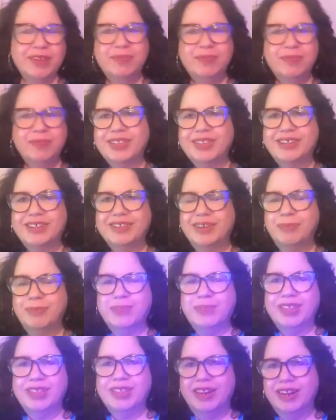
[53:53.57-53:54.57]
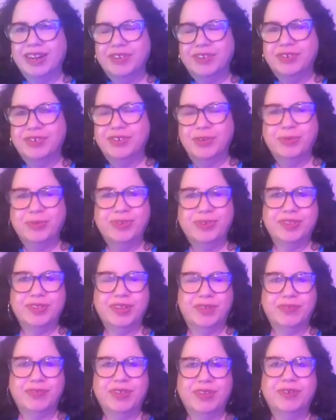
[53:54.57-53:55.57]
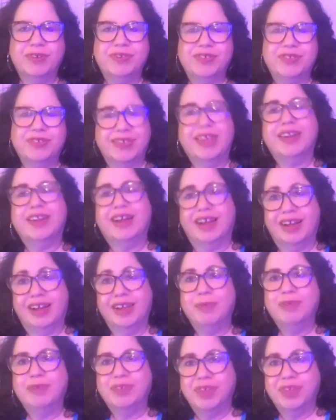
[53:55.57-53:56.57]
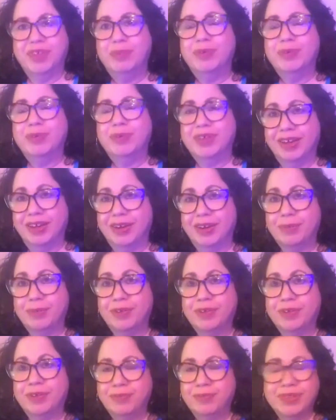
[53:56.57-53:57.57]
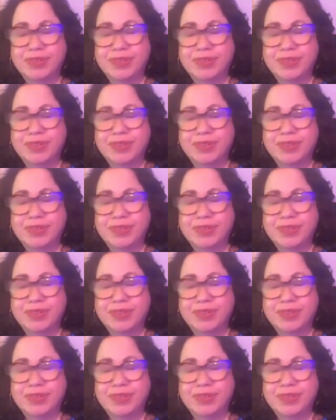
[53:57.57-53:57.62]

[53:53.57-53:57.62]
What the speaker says: And that's something that I do too as a love coach, is that I will keep you accountable,